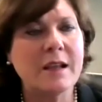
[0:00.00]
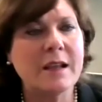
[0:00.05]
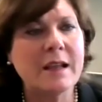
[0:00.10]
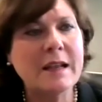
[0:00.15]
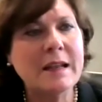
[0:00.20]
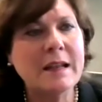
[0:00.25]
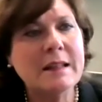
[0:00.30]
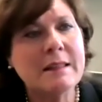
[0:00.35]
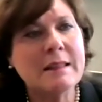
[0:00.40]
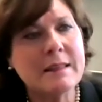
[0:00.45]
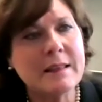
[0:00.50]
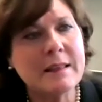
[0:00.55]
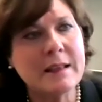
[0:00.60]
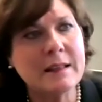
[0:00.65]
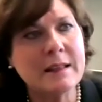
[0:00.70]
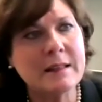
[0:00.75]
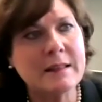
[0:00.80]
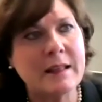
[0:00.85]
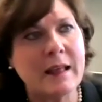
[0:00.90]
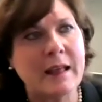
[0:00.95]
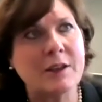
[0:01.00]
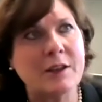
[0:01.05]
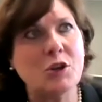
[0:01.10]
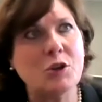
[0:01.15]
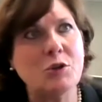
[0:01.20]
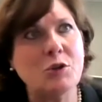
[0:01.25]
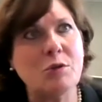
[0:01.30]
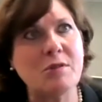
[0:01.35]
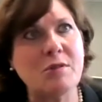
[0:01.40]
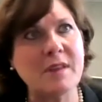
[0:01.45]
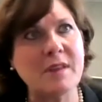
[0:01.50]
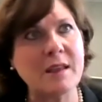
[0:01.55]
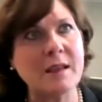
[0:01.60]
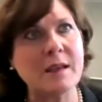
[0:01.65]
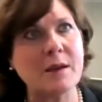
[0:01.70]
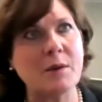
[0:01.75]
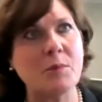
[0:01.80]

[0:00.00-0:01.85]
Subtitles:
Anything that you think